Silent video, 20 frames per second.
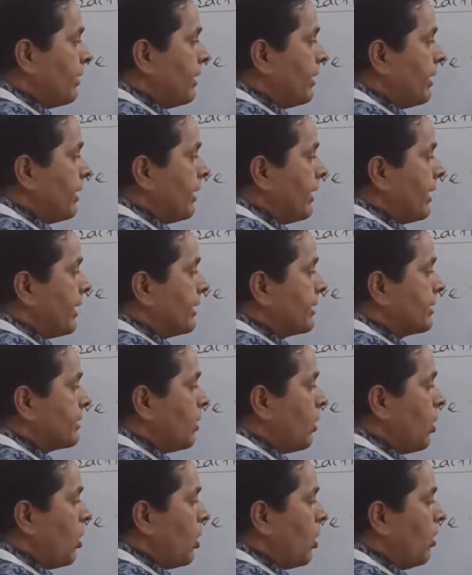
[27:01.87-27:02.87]
index
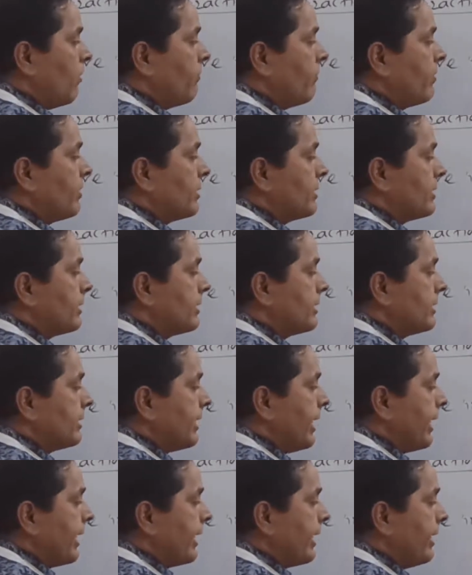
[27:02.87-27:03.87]
of
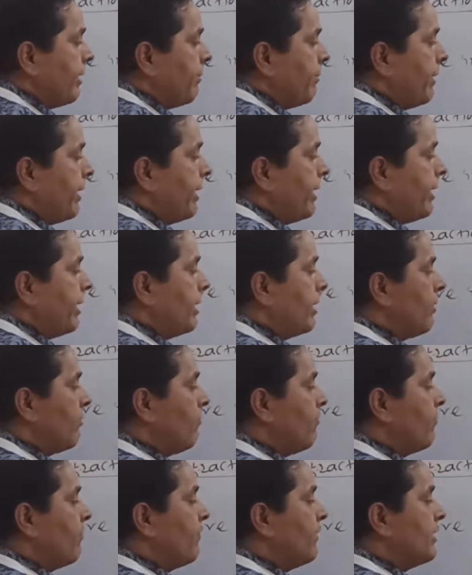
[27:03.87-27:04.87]
second
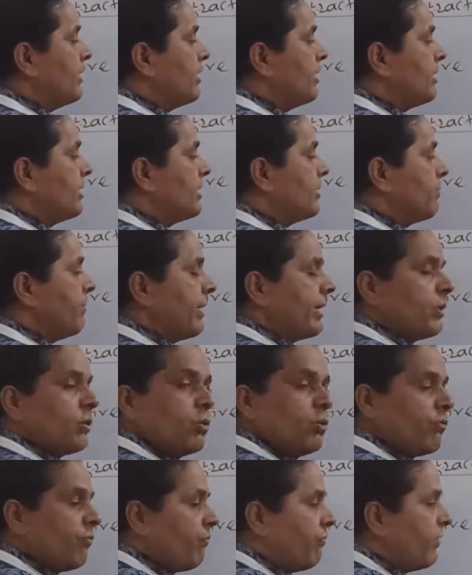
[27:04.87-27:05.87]
medium with respect
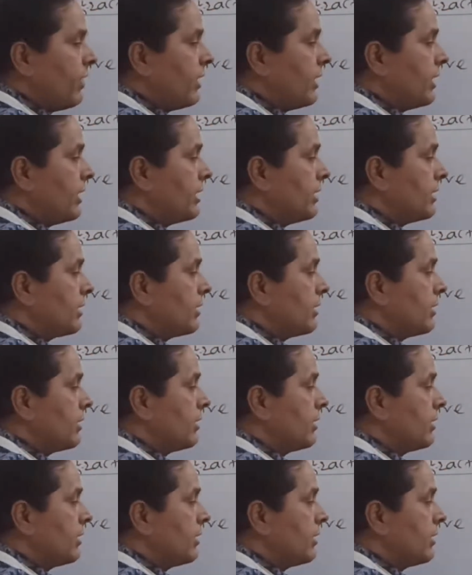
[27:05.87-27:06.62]
to first,